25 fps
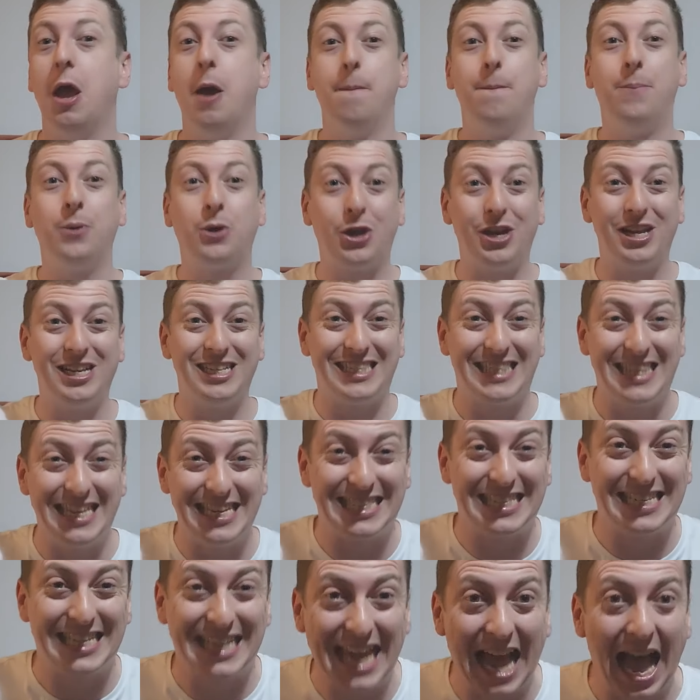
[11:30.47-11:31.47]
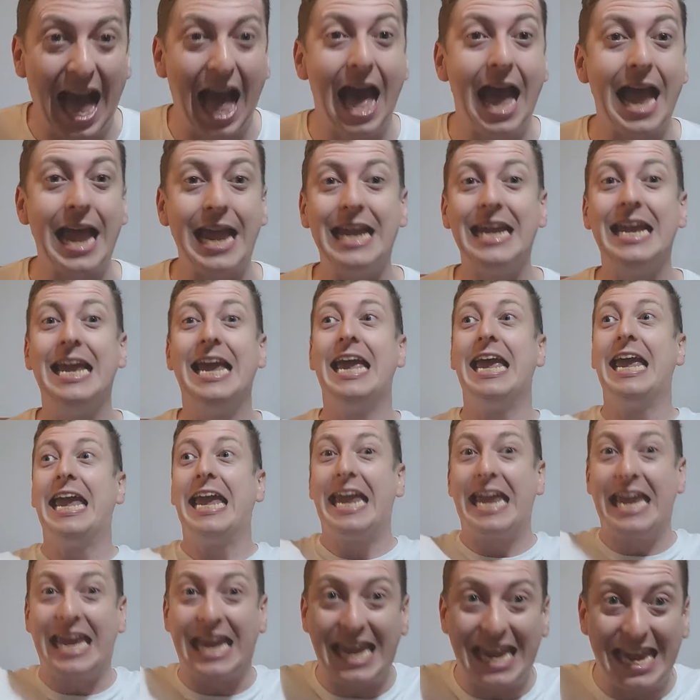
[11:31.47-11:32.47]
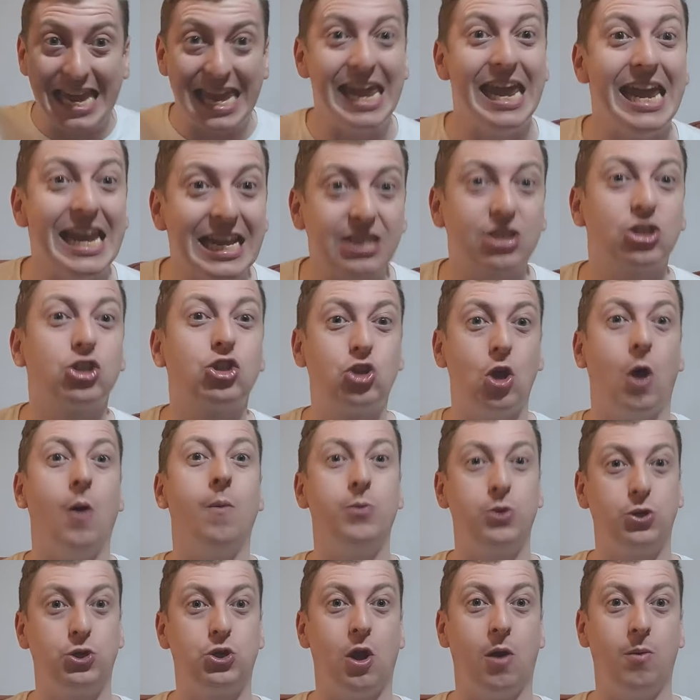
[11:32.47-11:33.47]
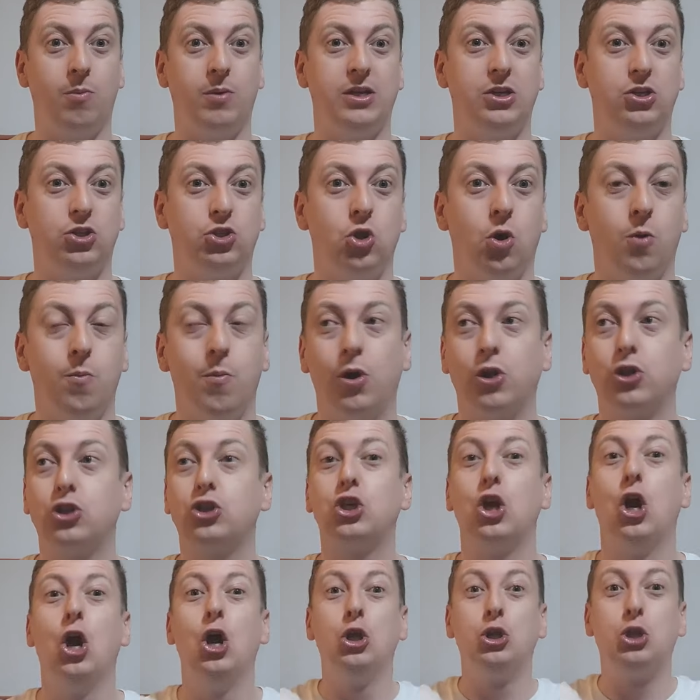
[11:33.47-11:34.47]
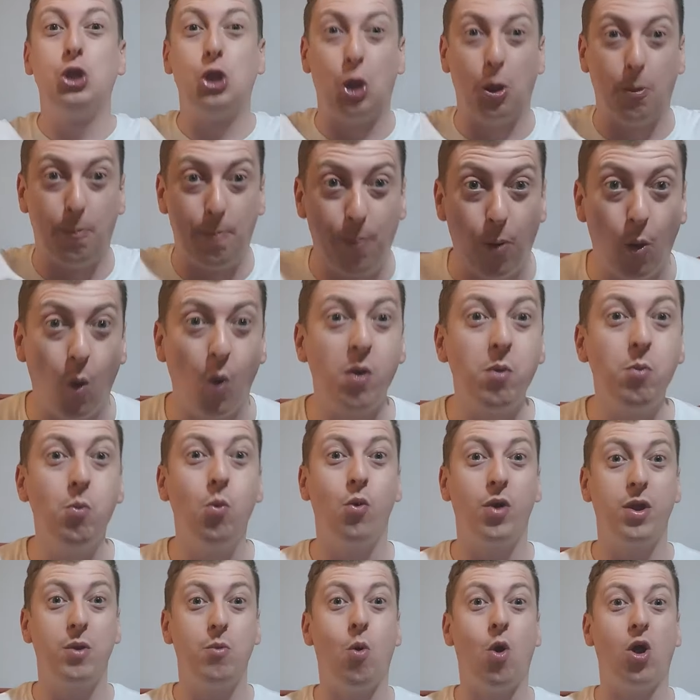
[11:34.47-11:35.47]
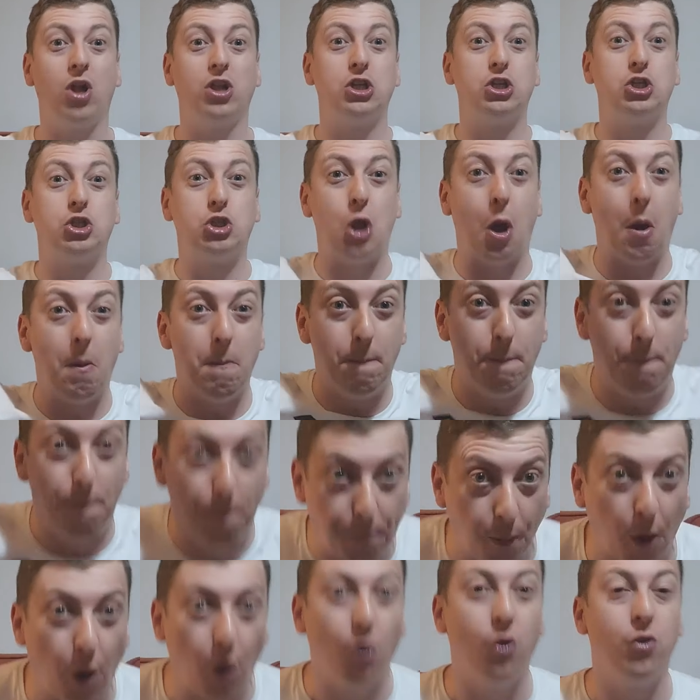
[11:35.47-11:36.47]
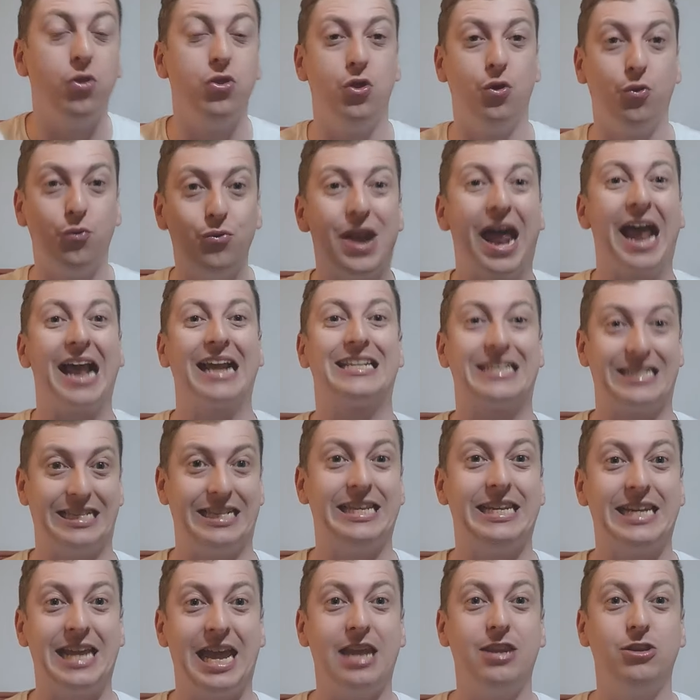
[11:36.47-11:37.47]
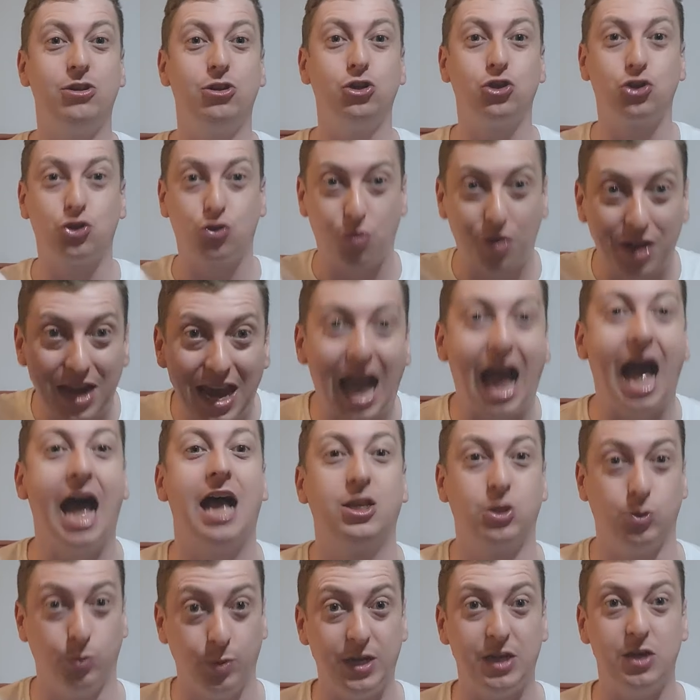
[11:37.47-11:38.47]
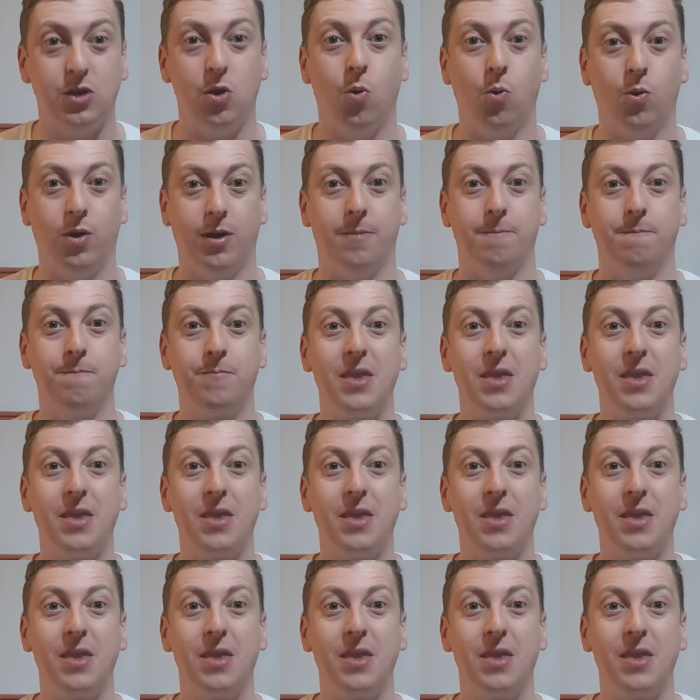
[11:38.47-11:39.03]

because this guy hates WWE so much to the point where he wants to burn the wrestling industry as we know it.